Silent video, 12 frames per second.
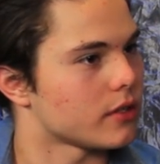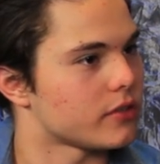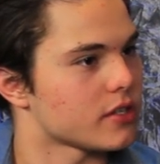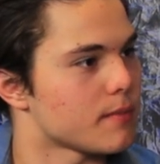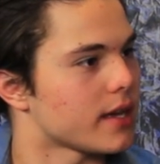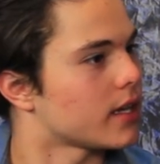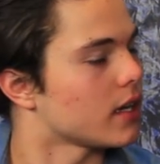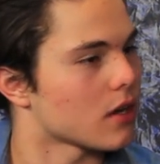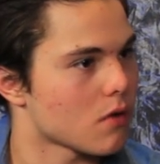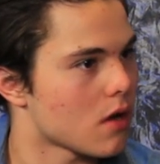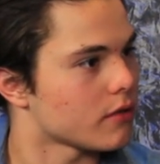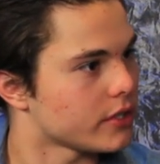They're just making a
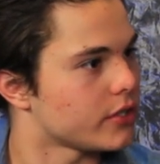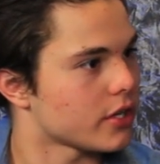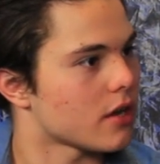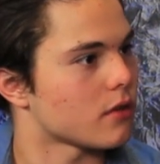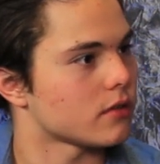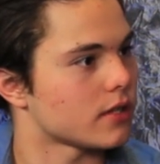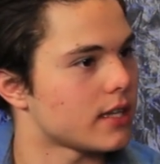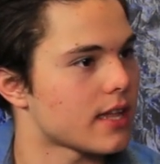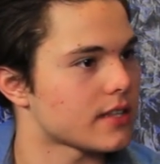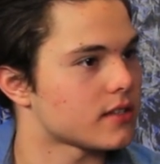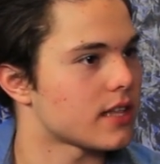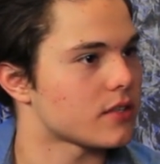quality show. Yeah. And
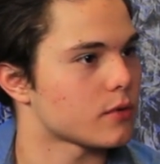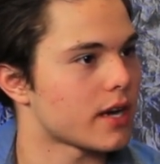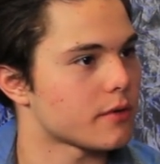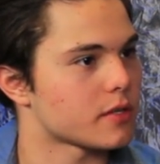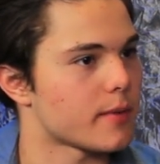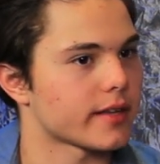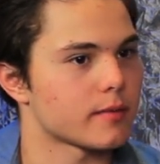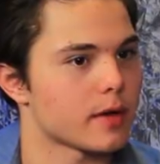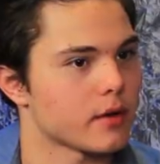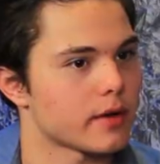that's what I respect about